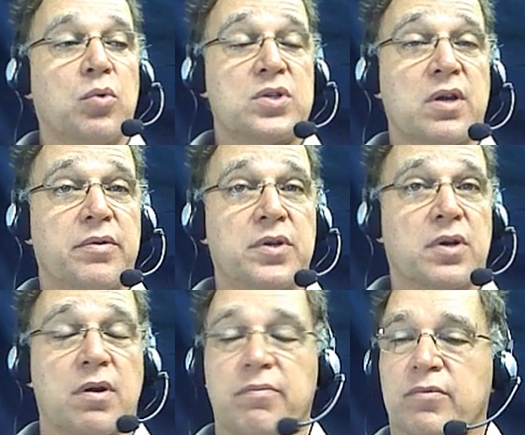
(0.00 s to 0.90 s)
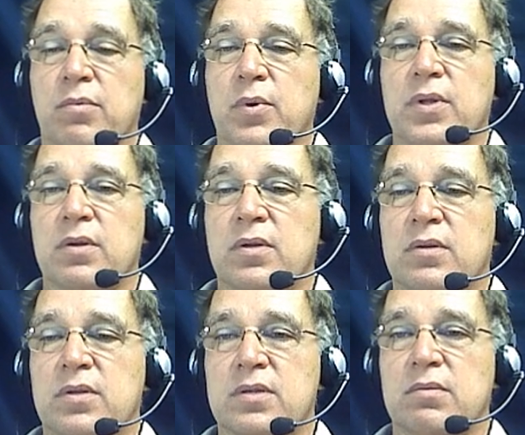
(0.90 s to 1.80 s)
Whichever you're comfortable with,
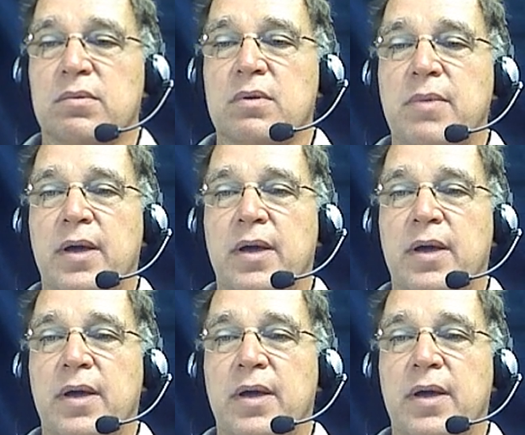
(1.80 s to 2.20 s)
it doesn't really